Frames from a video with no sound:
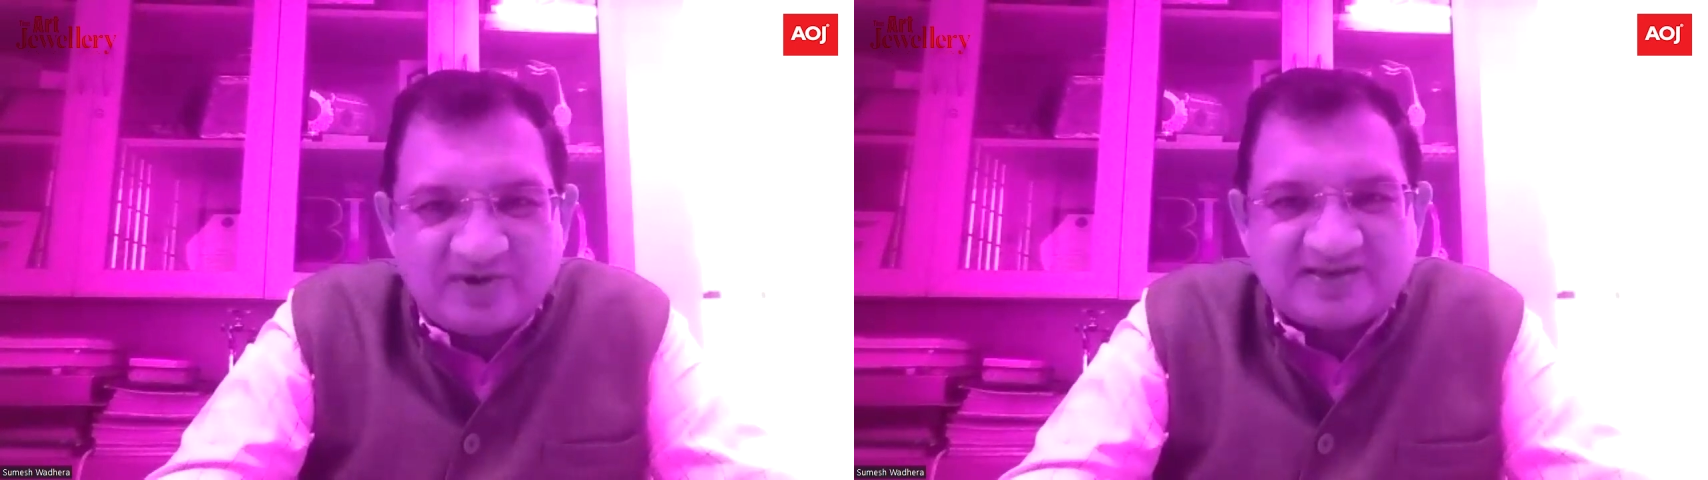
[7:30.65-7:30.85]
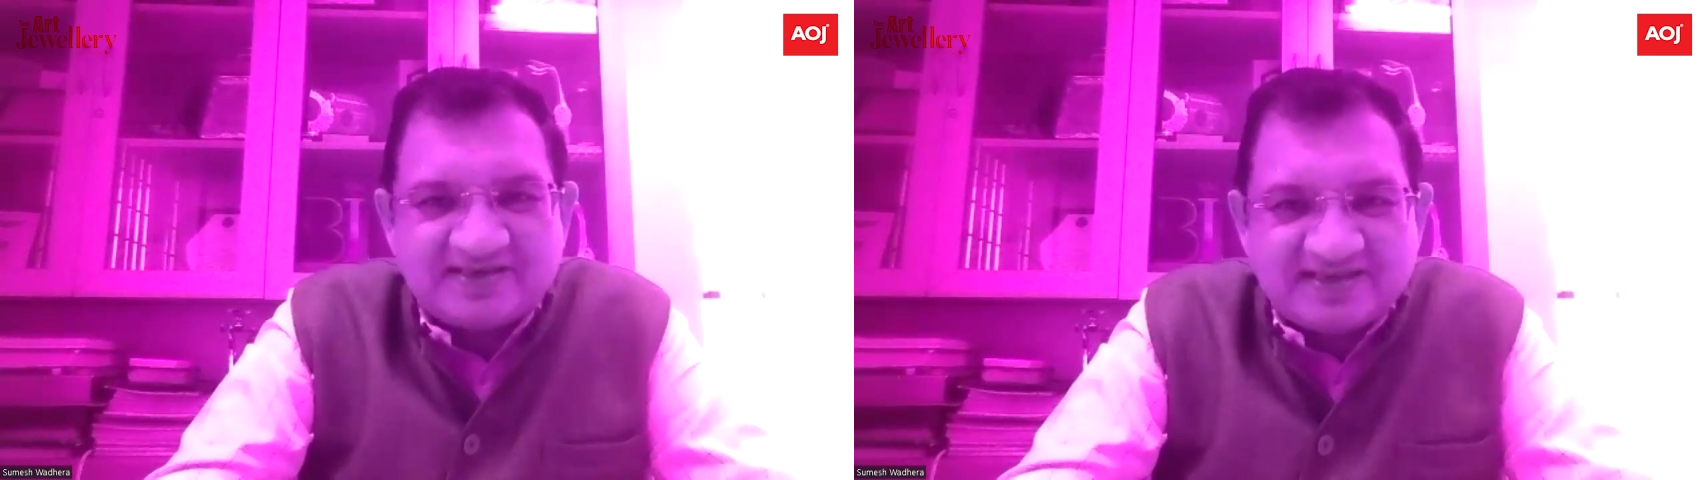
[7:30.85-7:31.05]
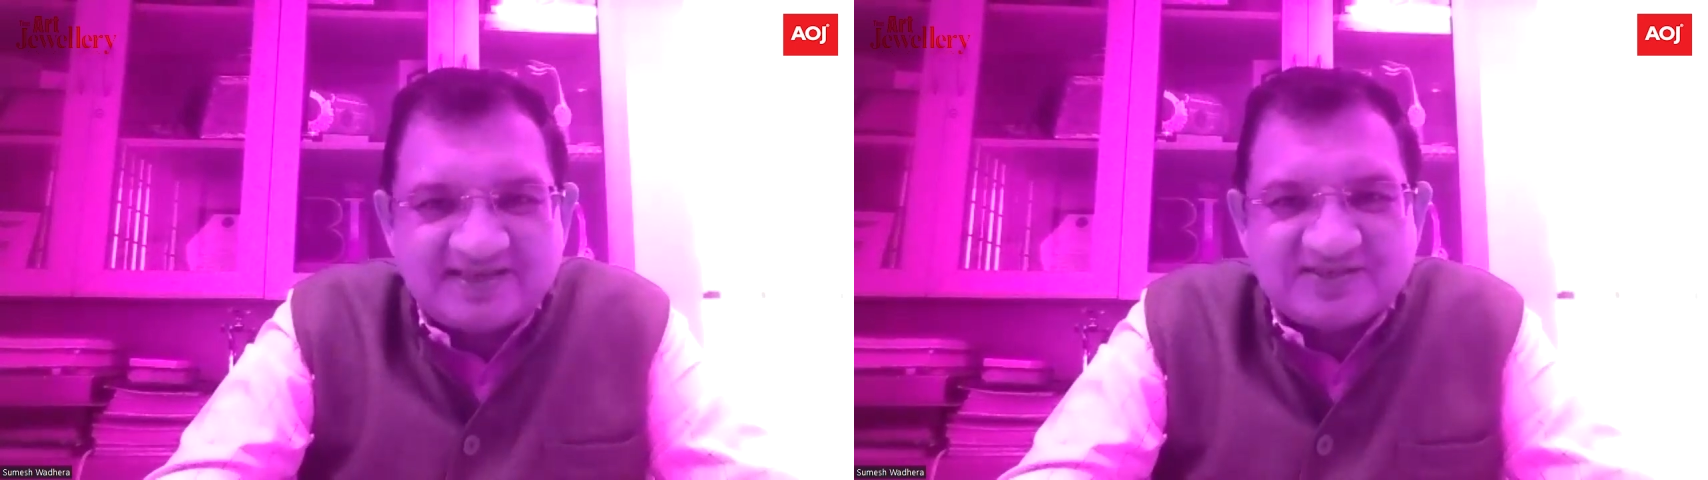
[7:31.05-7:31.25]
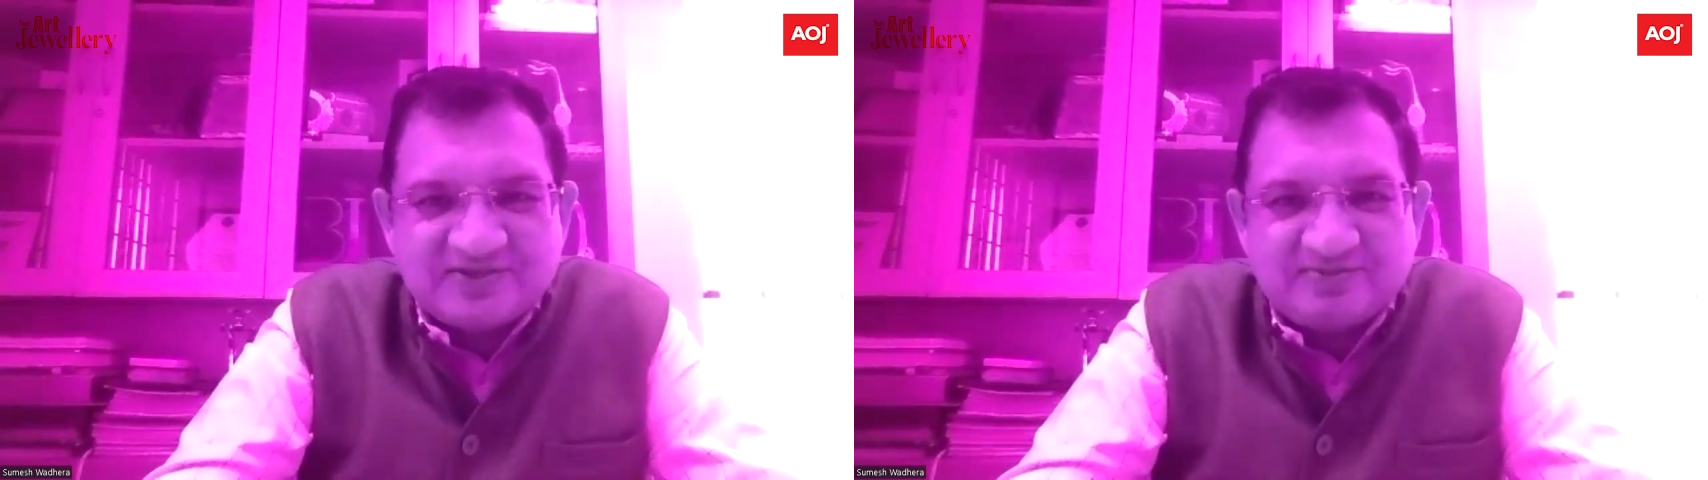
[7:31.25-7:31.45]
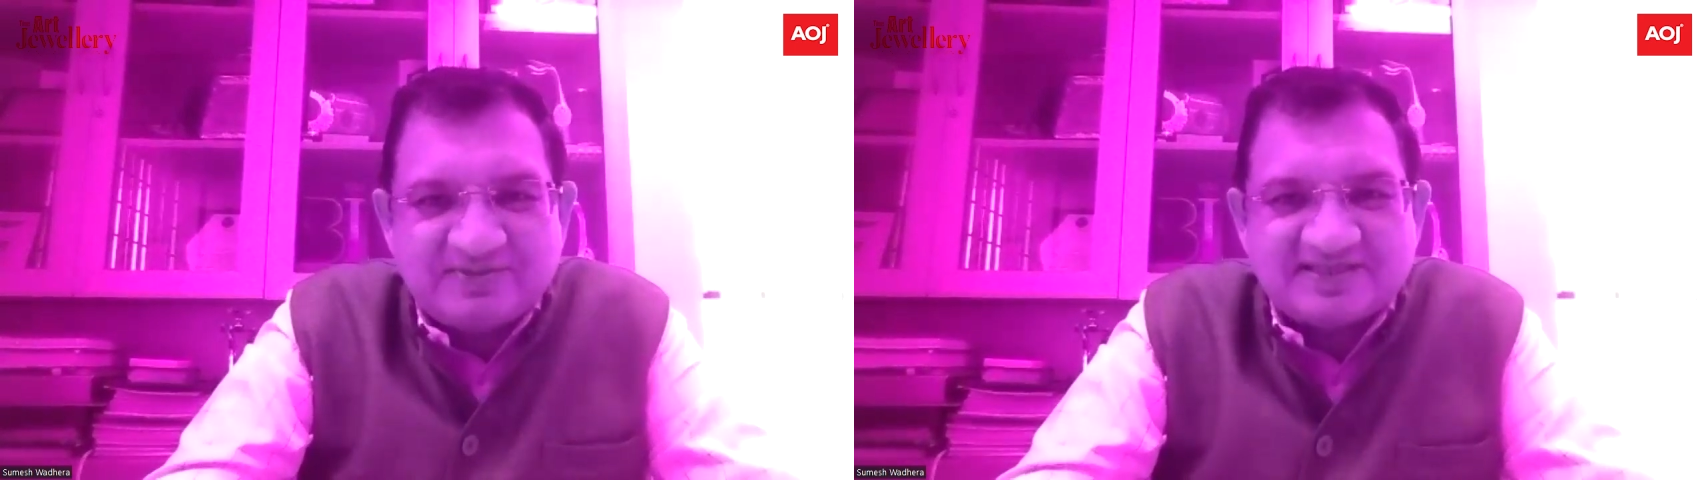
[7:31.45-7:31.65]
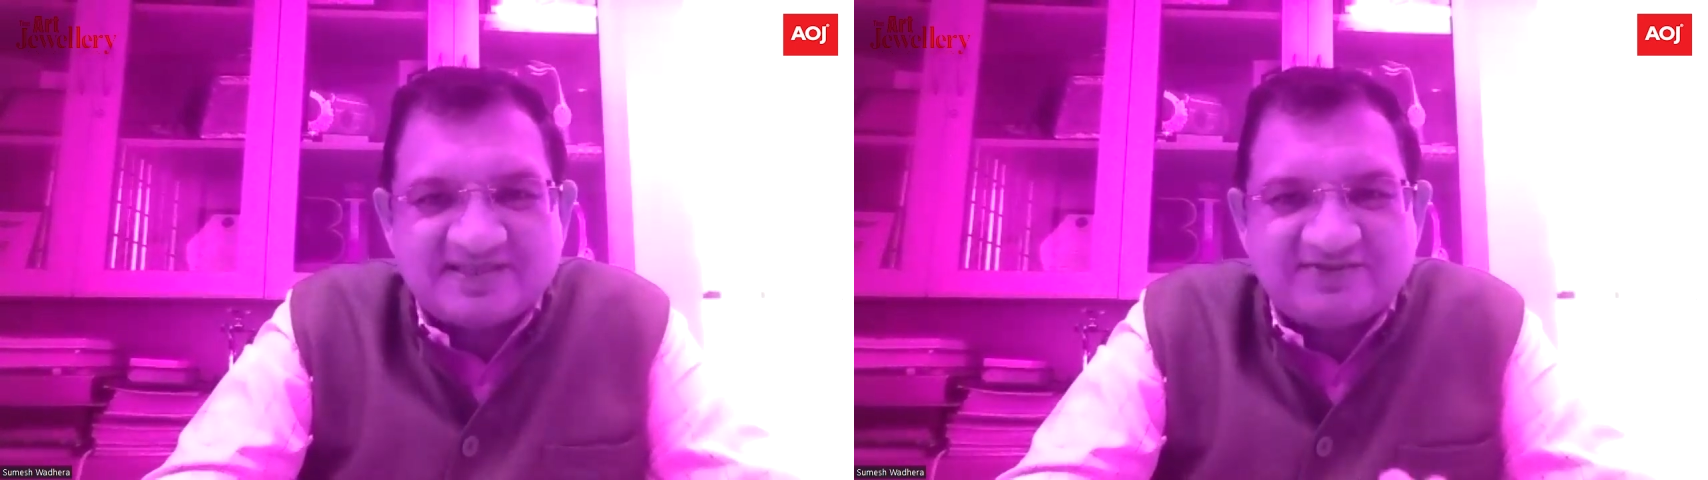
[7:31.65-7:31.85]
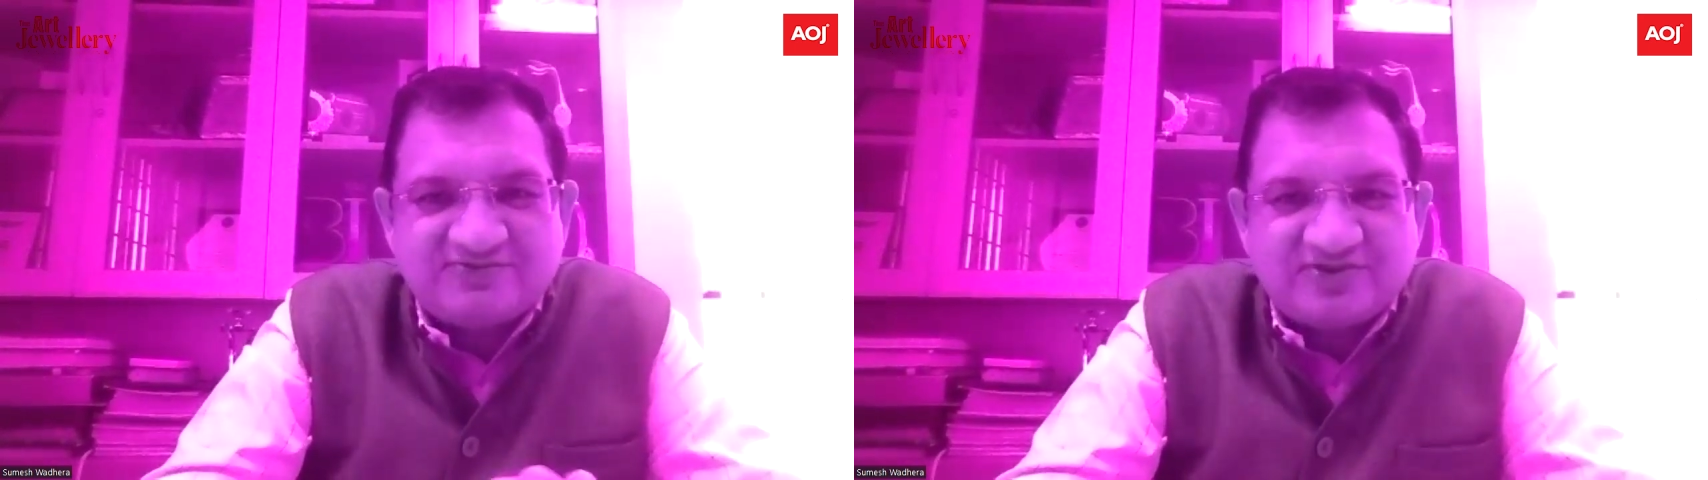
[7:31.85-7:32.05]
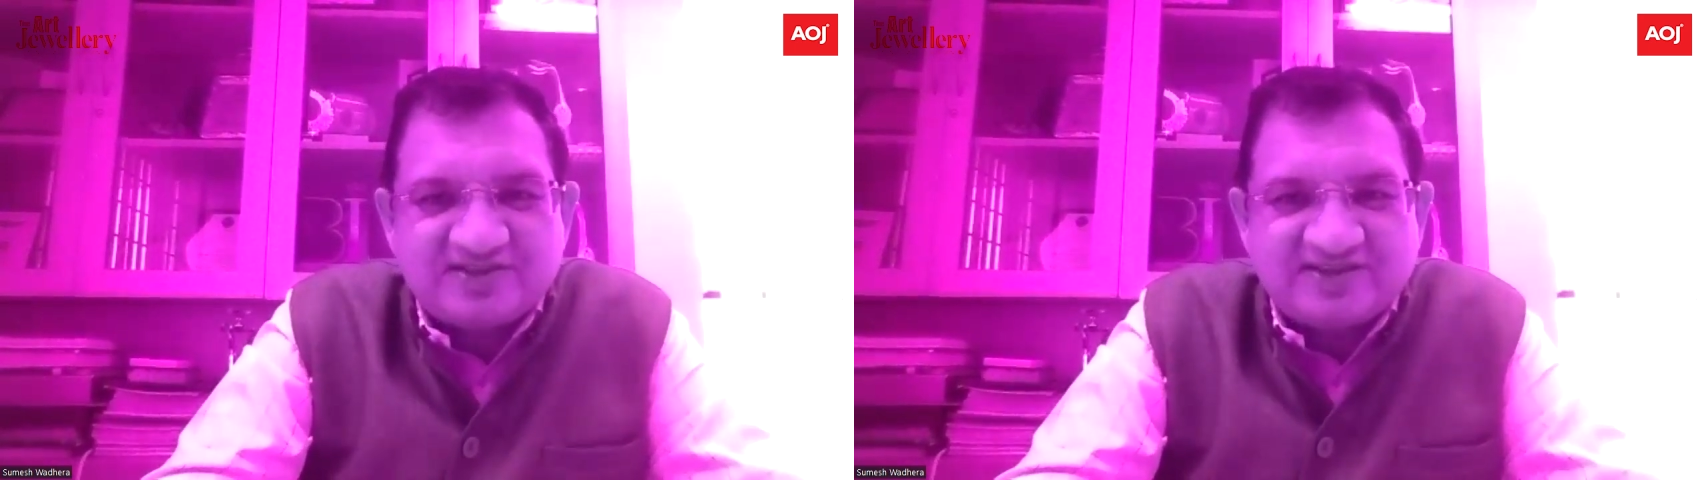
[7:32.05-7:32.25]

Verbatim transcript: What is your message for